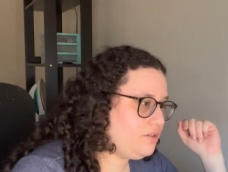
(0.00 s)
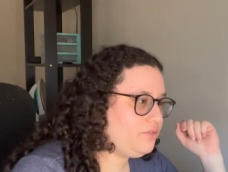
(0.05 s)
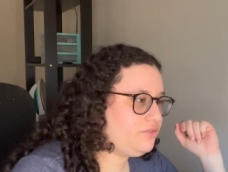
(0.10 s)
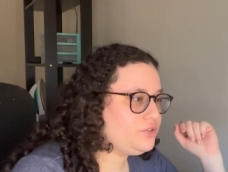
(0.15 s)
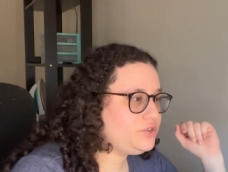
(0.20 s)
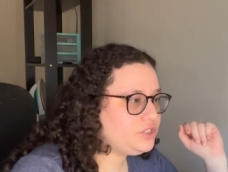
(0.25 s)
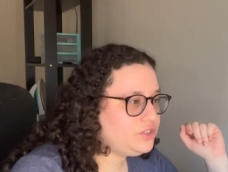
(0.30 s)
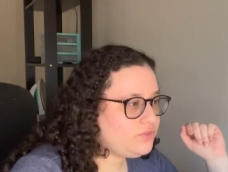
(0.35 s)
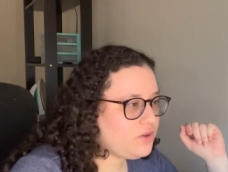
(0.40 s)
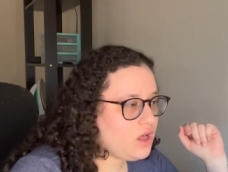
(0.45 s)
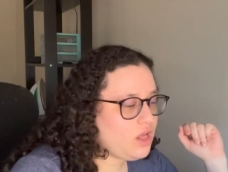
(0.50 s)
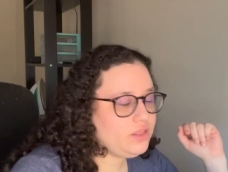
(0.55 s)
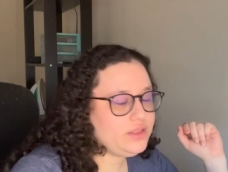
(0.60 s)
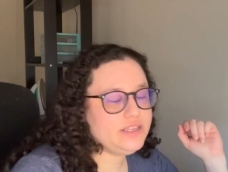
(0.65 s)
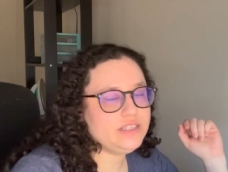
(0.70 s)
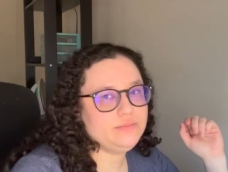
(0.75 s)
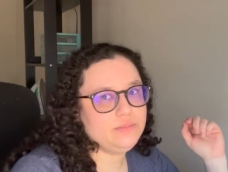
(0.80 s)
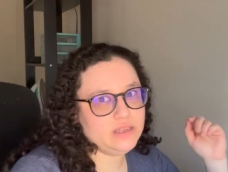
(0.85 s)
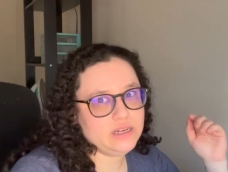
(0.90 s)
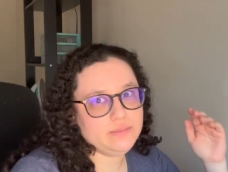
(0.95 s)
First of all,
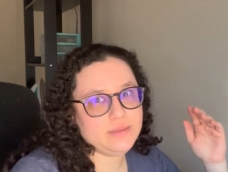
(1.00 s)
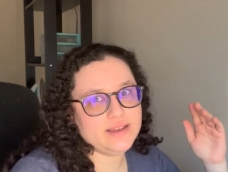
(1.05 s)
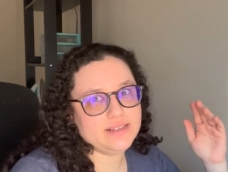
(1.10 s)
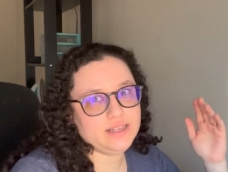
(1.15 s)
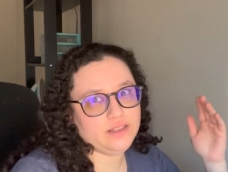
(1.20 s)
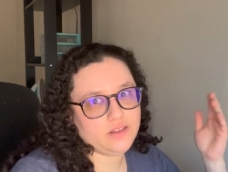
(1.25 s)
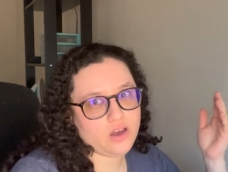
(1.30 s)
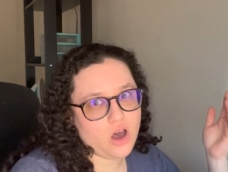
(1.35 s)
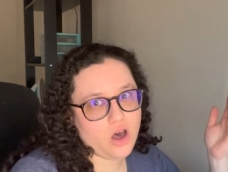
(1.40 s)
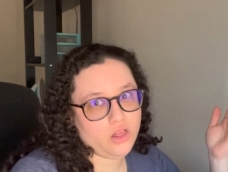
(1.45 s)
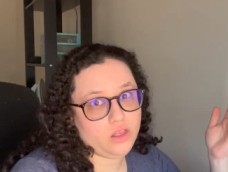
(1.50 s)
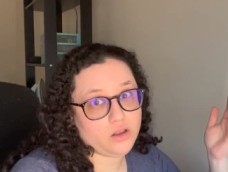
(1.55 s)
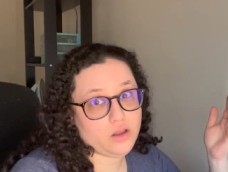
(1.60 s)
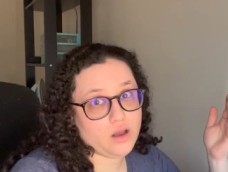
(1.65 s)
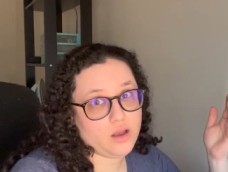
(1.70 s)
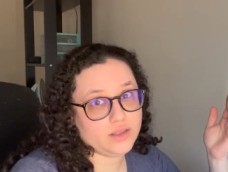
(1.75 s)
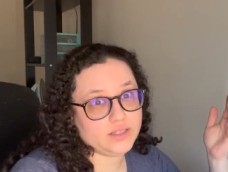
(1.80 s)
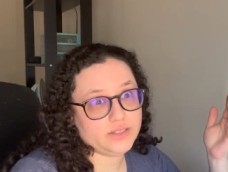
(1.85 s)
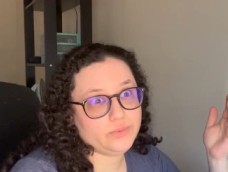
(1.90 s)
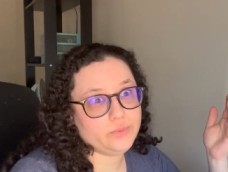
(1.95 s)
he's minimizing the
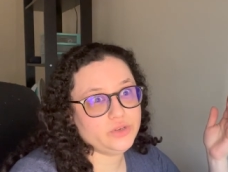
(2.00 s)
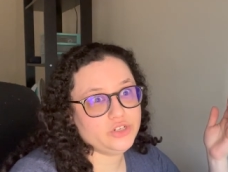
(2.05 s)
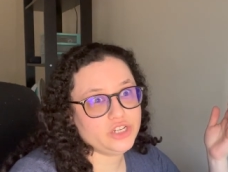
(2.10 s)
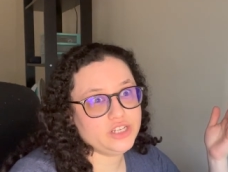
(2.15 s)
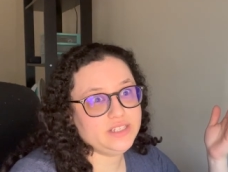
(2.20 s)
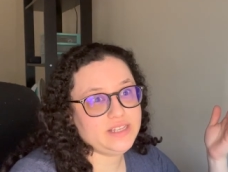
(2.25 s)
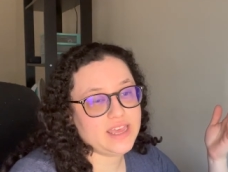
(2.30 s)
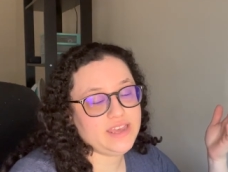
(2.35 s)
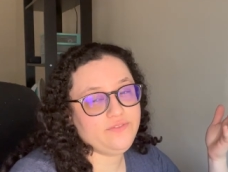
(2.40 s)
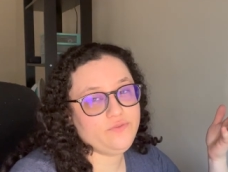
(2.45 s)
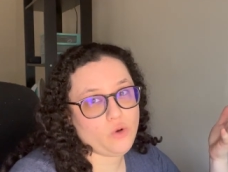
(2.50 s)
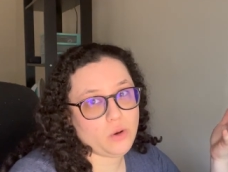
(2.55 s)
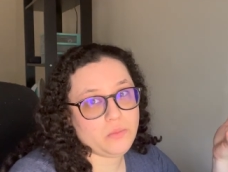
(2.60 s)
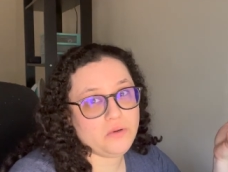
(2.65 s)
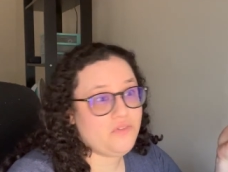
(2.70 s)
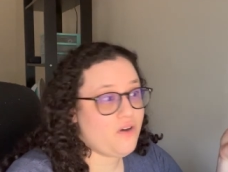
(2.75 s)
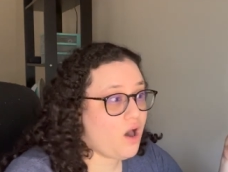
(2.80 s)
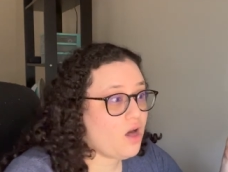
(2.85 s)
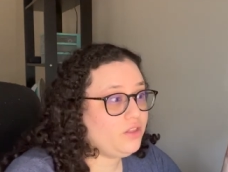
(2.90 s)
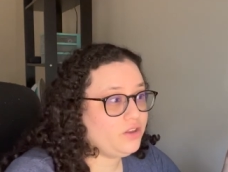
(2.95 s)
Holocaust, which is a form
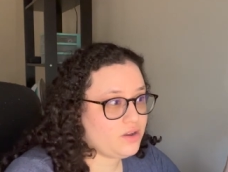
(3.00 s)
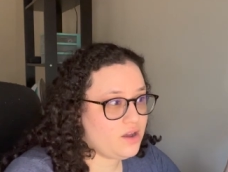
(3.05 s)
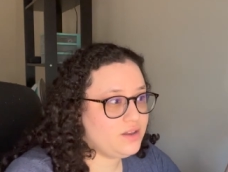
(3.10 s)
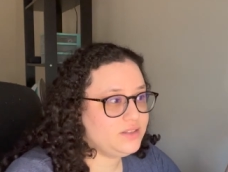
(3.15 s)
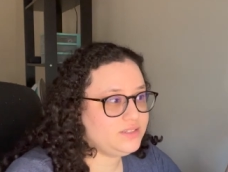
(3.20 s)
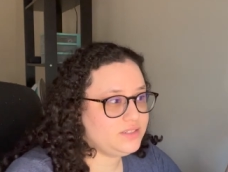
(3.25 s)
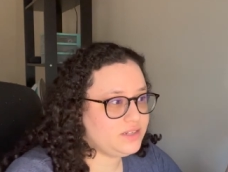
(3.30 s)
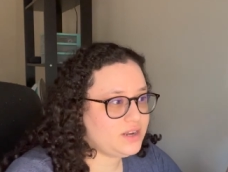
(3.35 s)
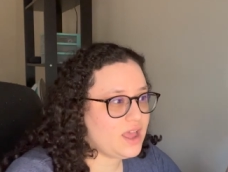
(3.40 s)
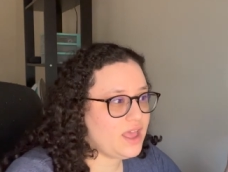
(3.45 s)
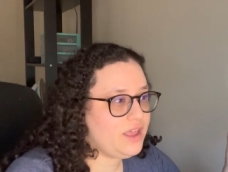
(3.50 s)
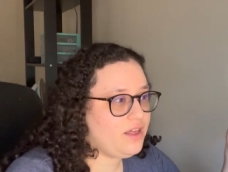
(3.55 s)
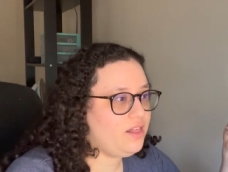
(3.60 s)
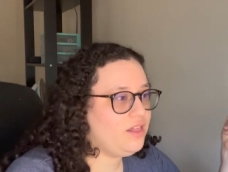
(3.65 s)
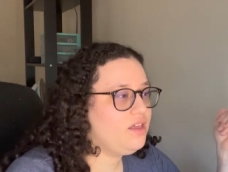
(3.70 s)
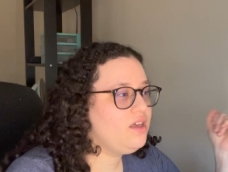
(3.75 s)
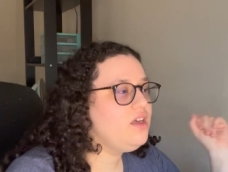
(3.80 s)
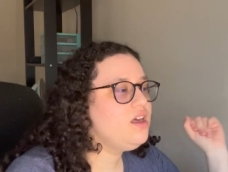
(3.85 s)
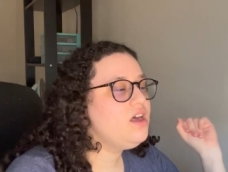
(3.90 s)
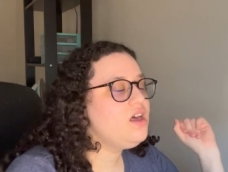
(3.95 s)
of Holocaust denial.